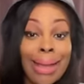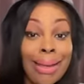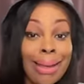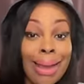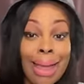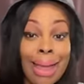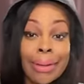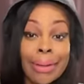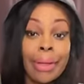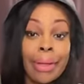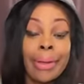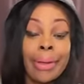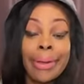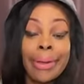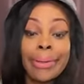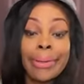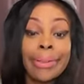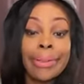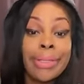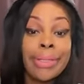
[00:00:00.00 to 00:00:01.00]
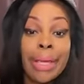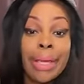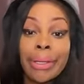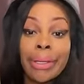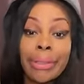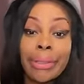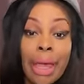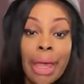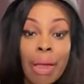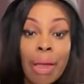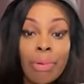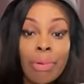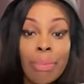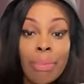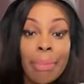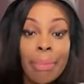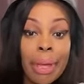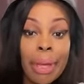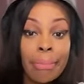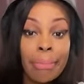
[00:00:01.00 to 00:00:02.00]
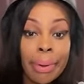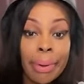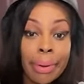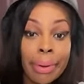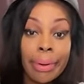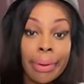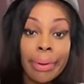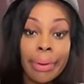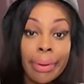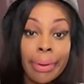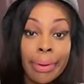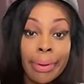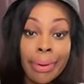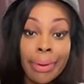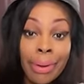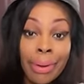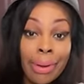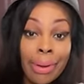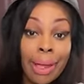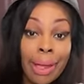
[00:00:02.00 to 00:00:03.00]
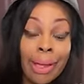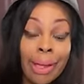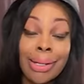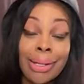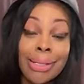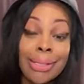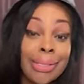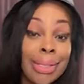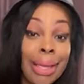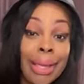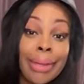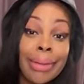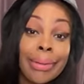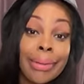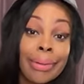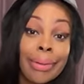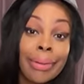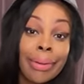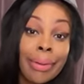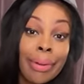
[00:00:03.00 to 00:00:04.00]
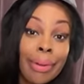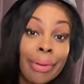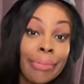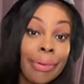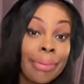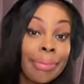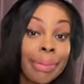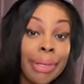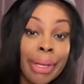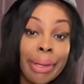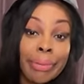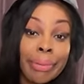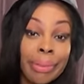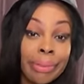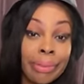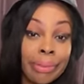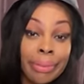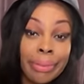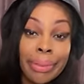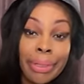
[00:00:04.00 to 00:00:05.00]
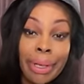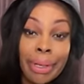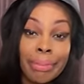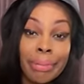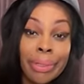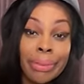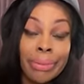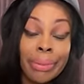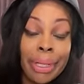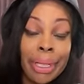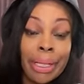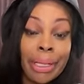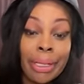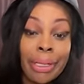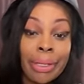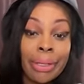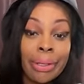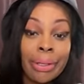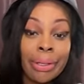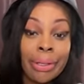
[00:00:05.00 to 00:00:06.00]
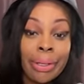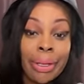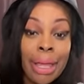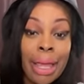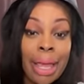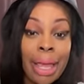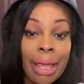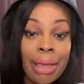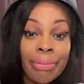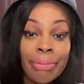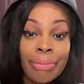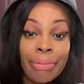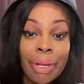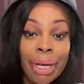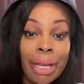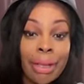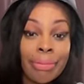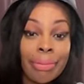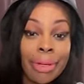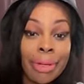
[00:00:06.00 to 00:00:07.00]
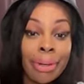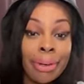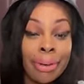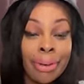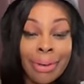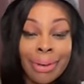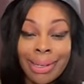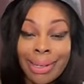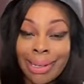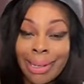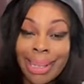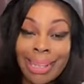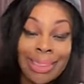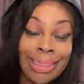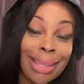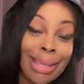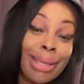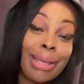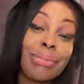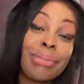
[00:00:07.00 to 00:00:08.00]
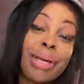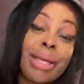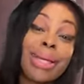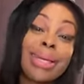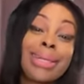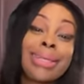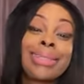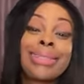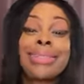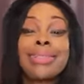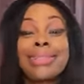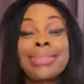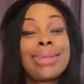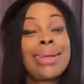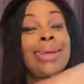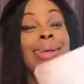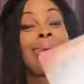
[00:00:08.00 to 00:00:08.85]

like the Undertaker. Y'all remember the Undertaker from W W E, F, whatever that thing was, the